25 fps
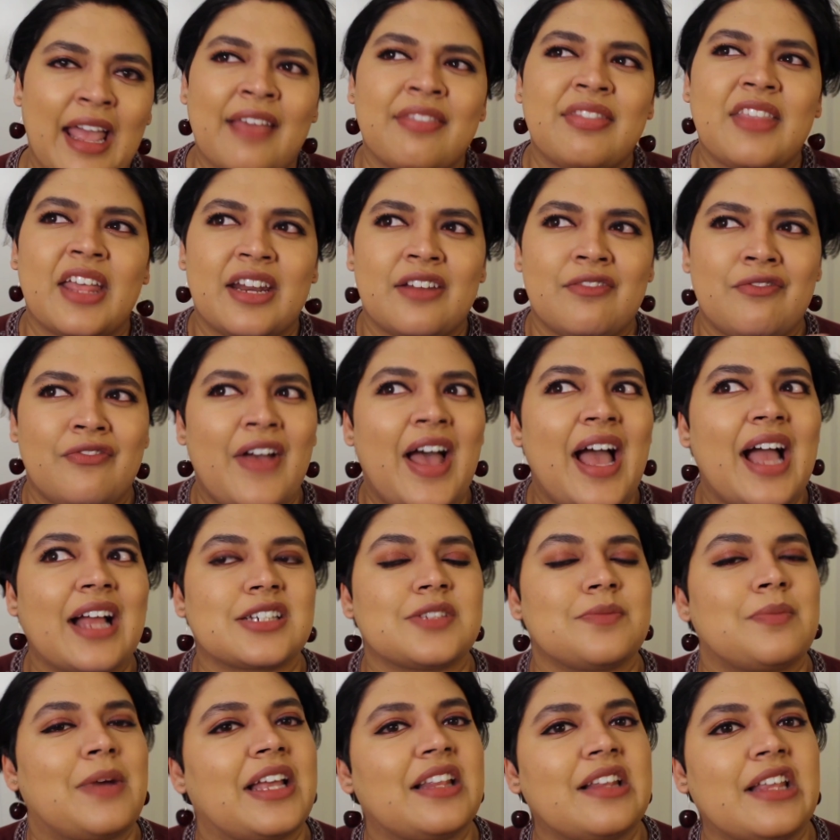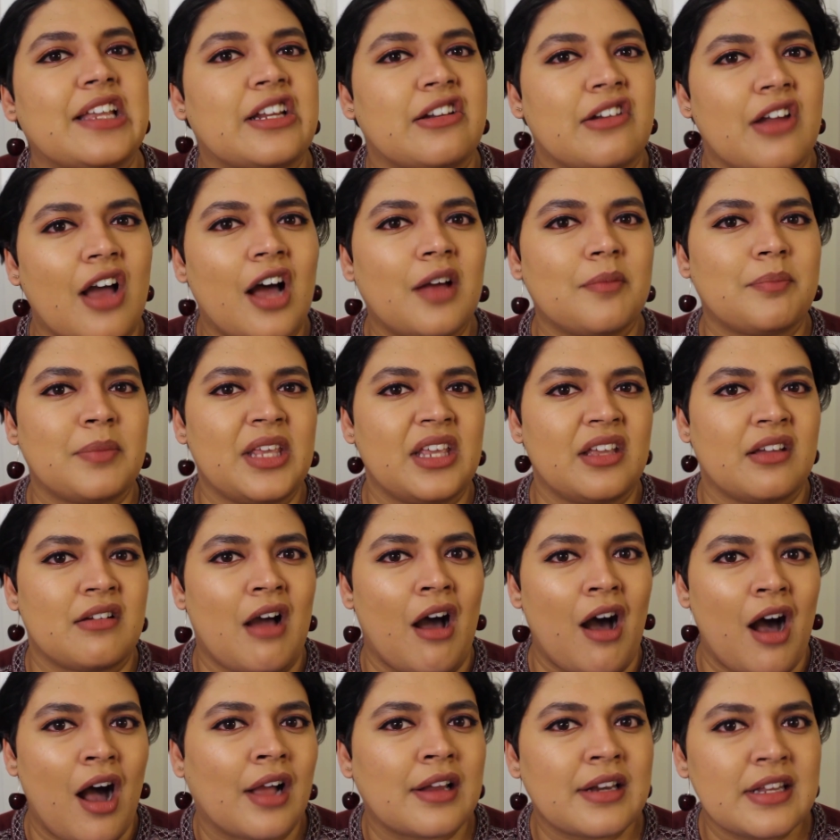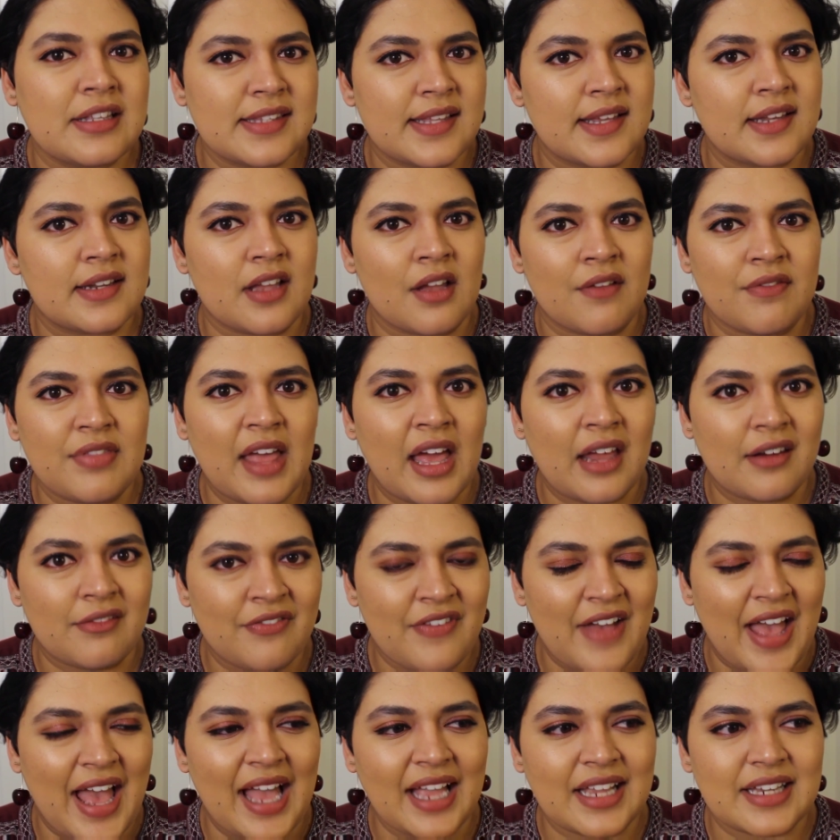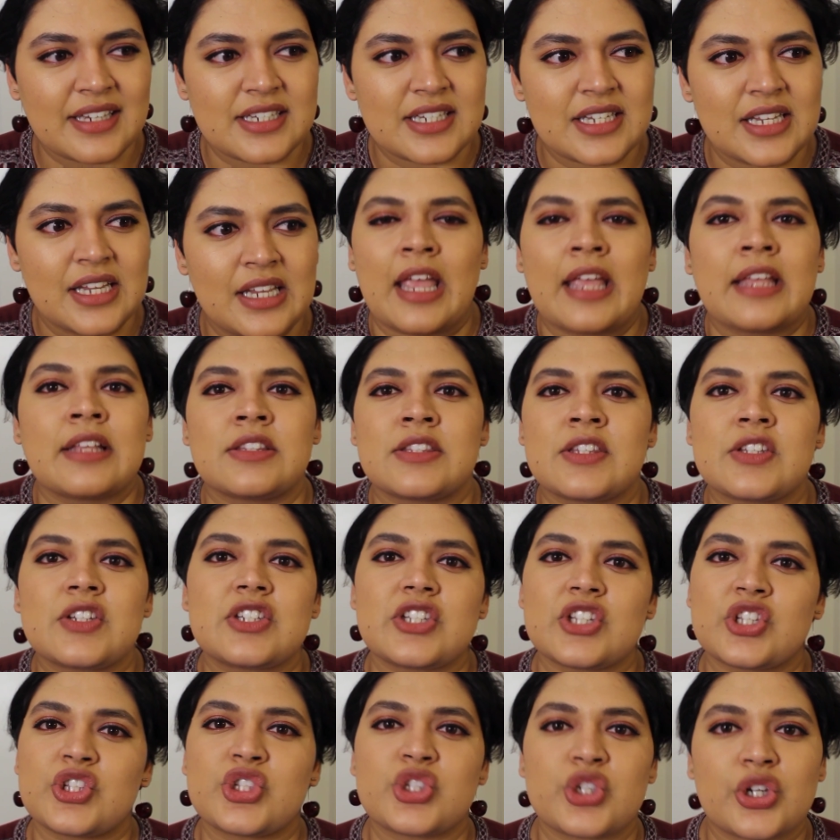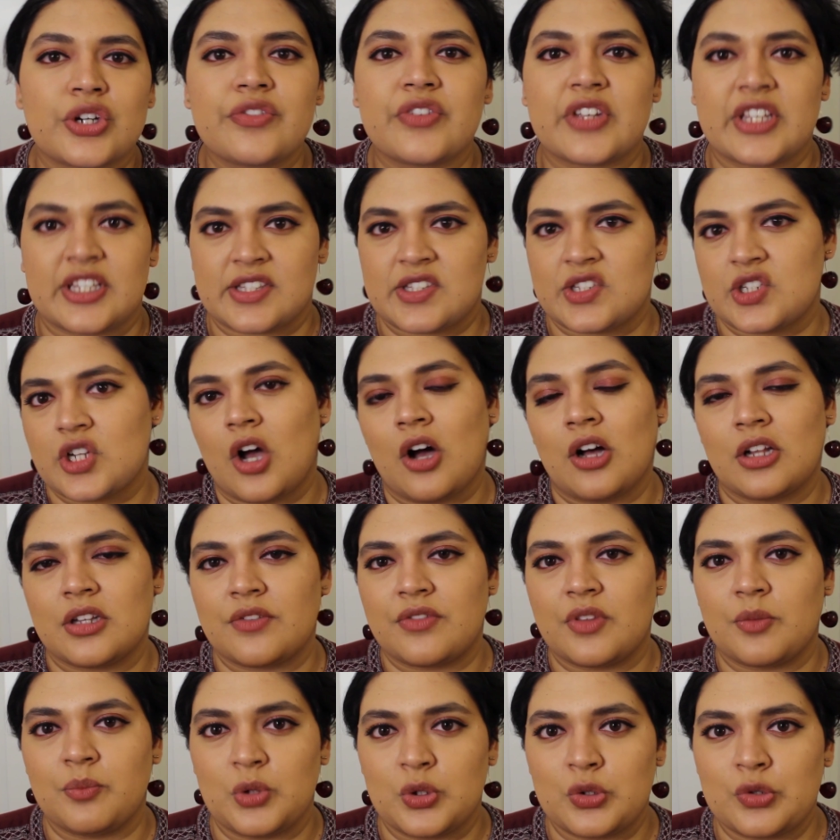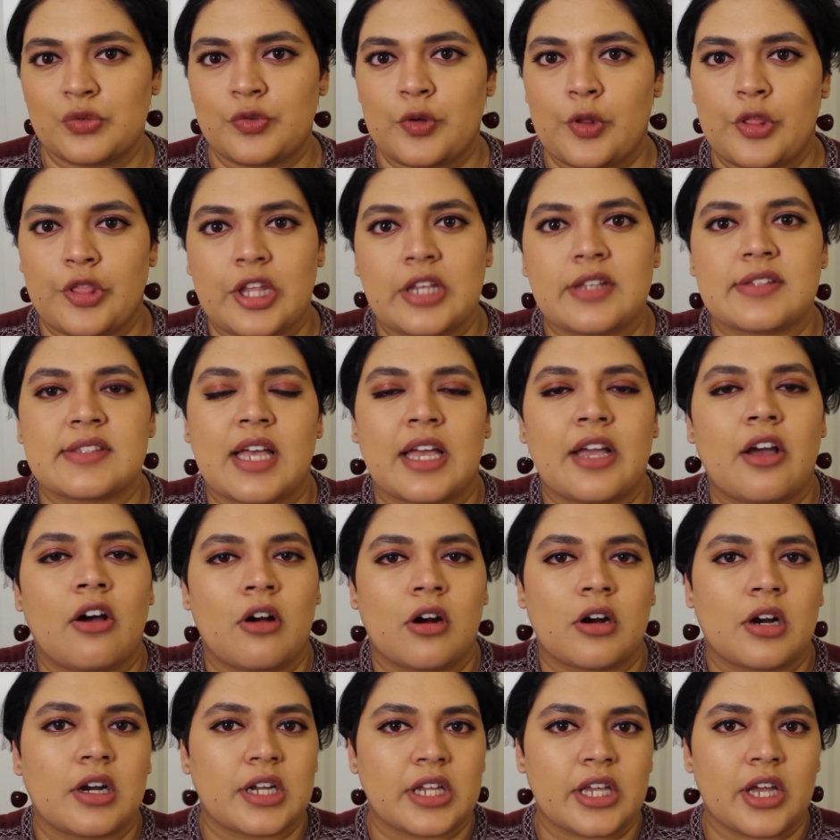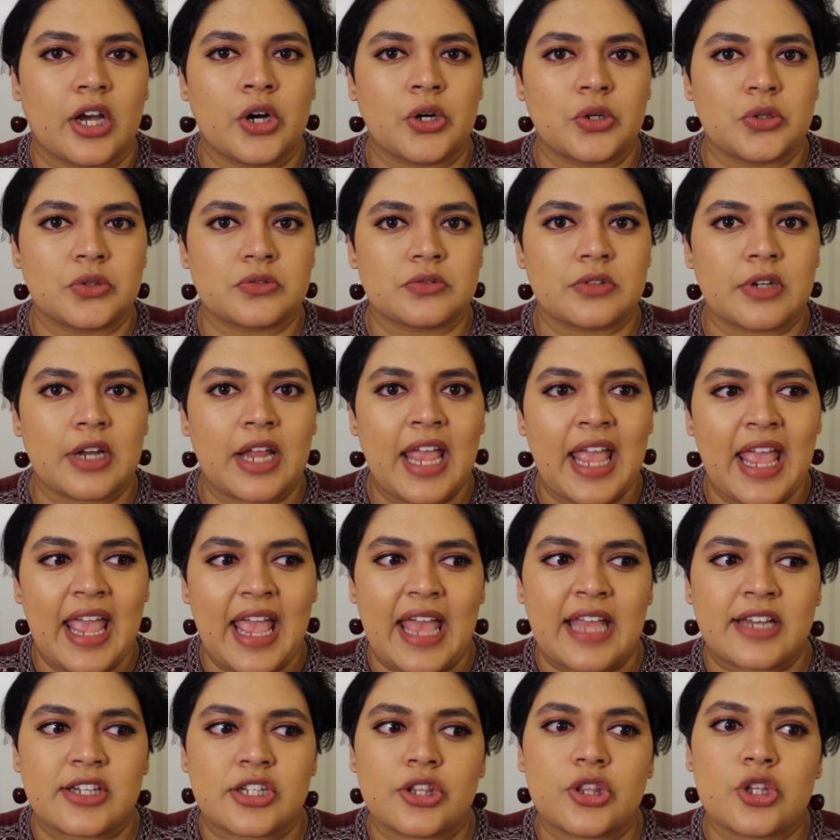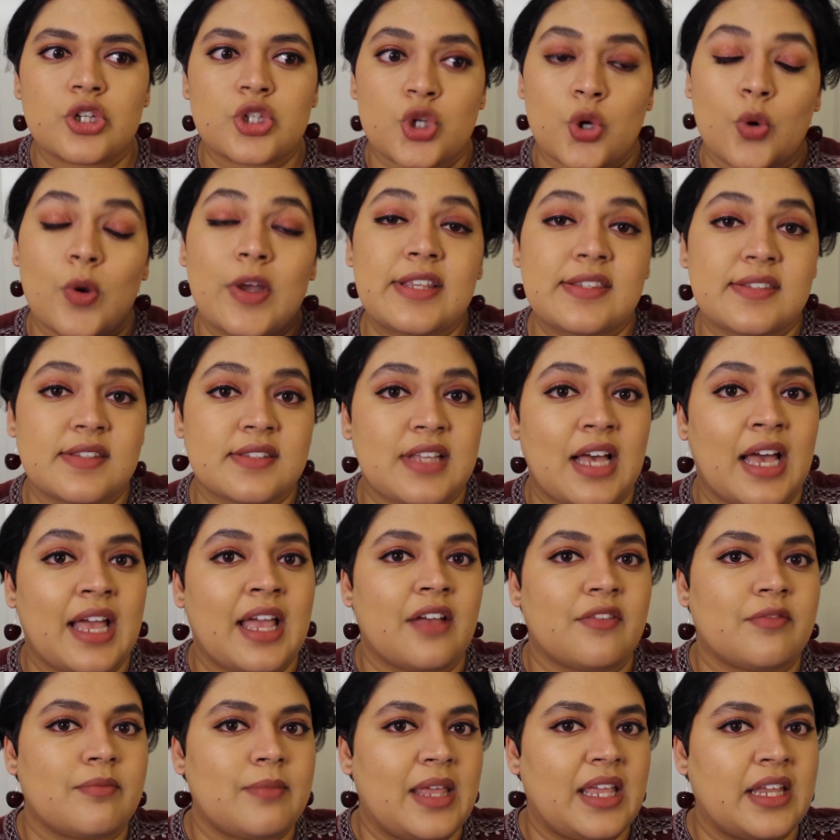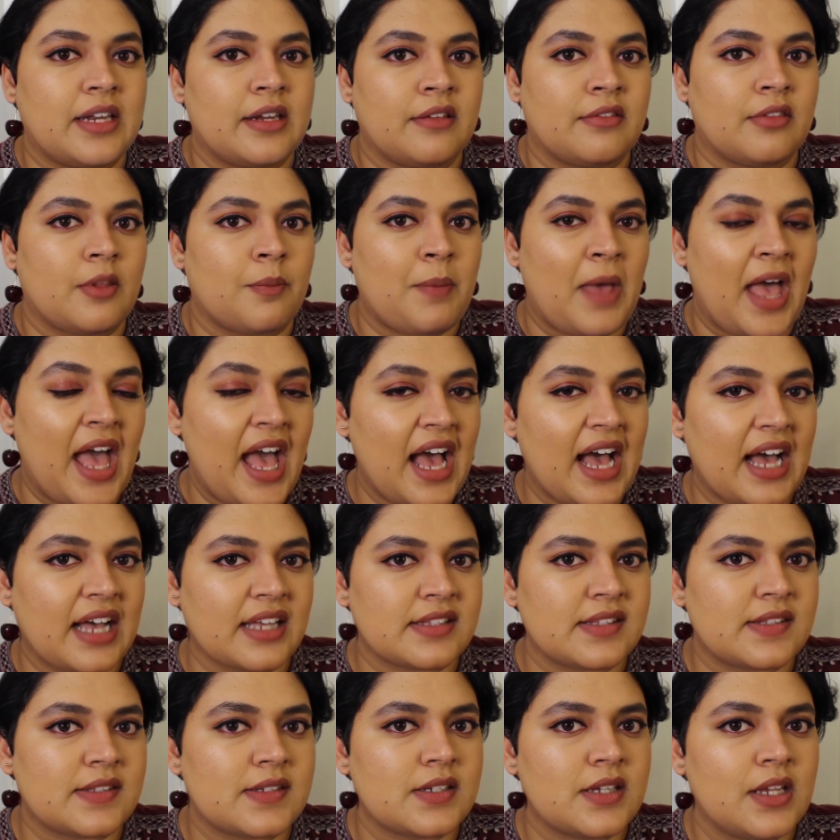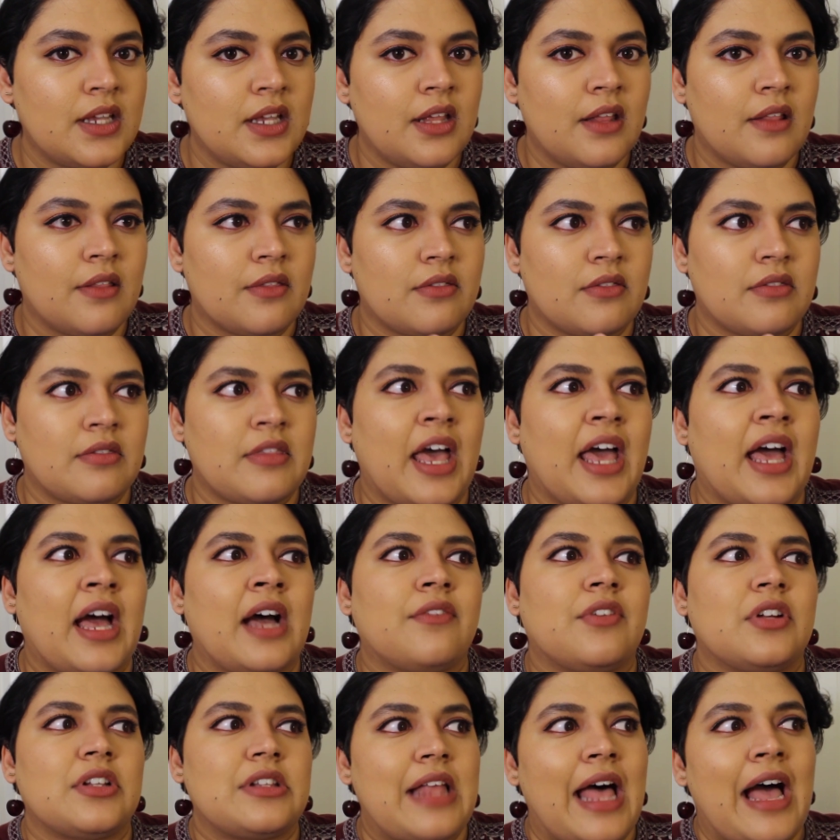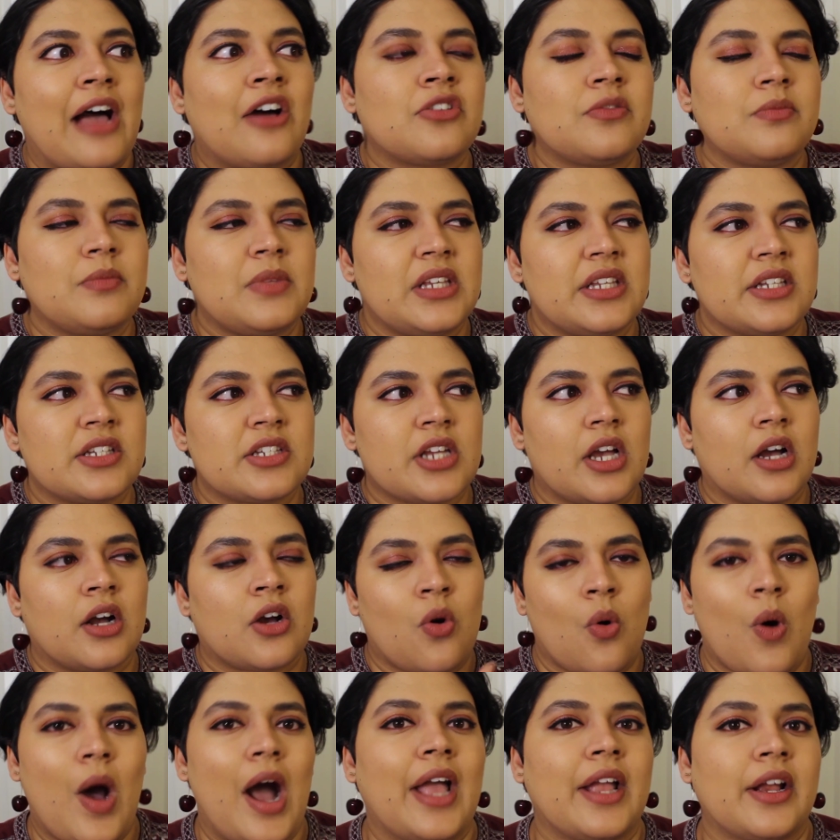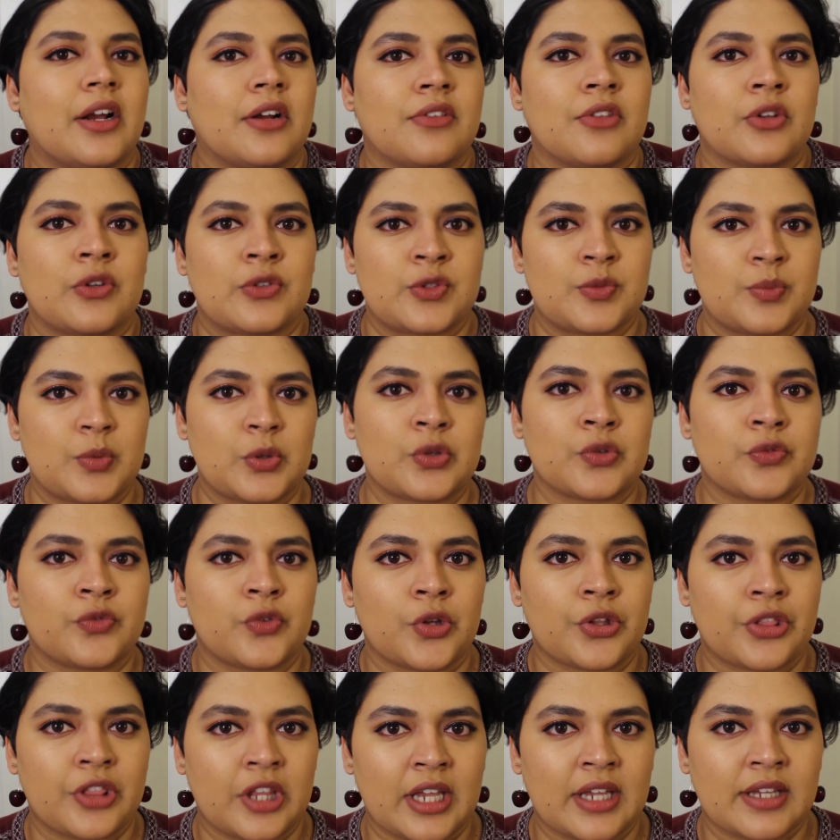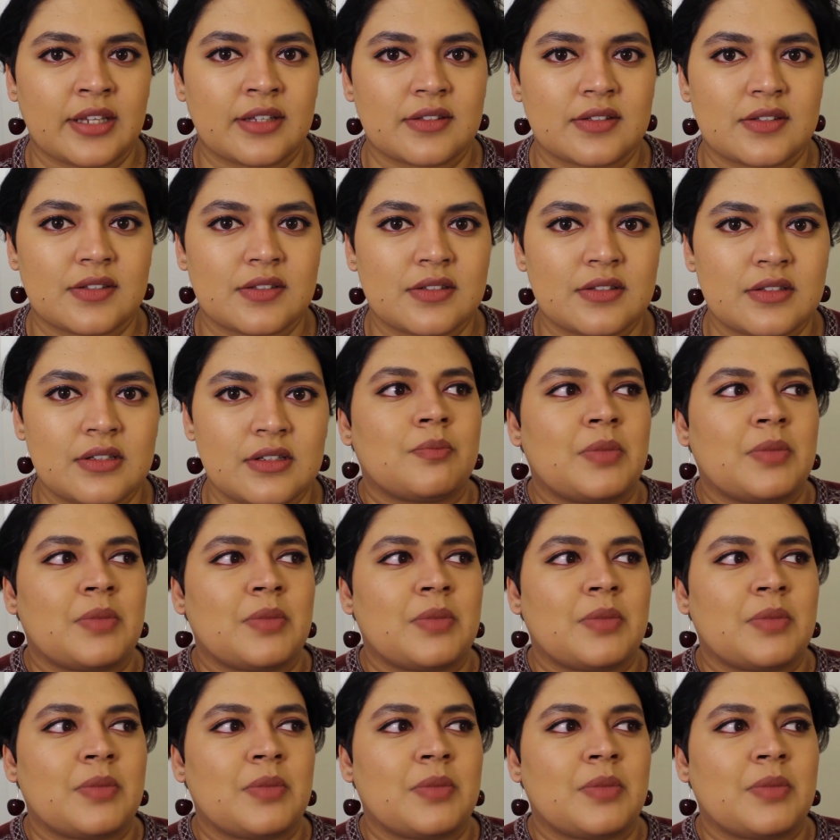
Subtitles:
And that in fact, my like not being cognizant of that fact, it's a disservice to all of the beautiful things I already own, and to the choices I have made in the past that have allowed me to acquire those beautiful things.